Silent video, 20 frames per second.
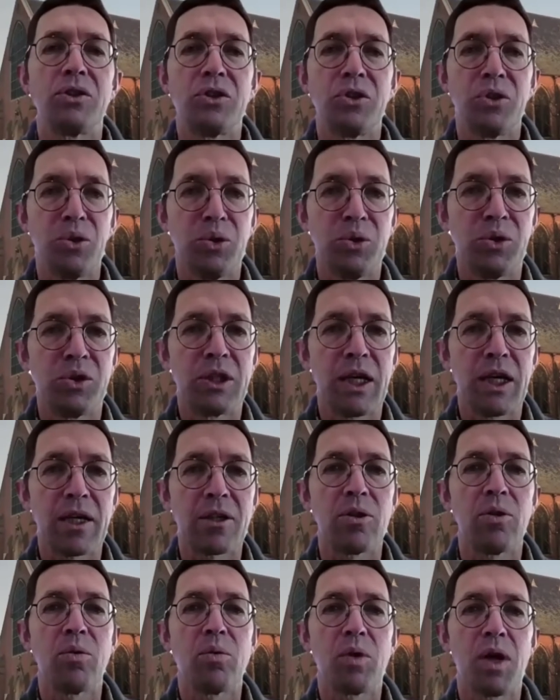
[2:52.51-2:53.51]
to
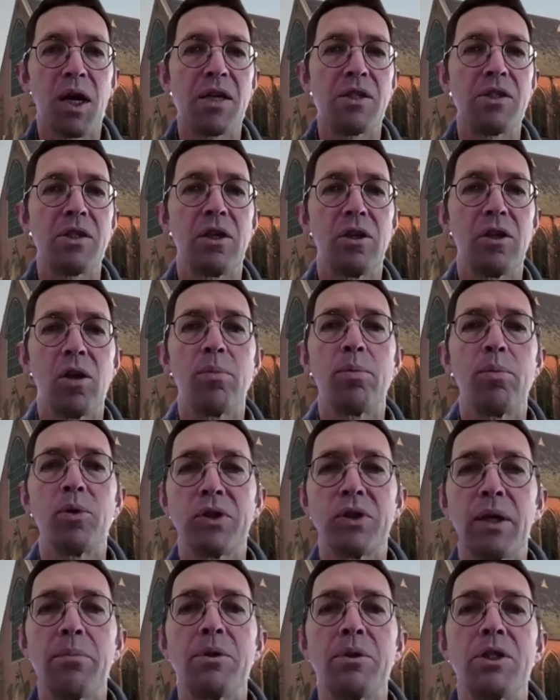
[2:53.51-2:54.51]
tackle rising global
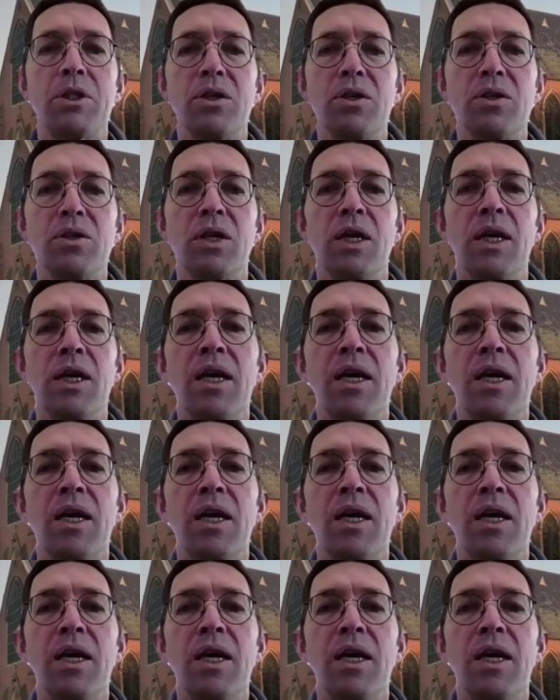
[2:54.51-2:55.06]
temperatures,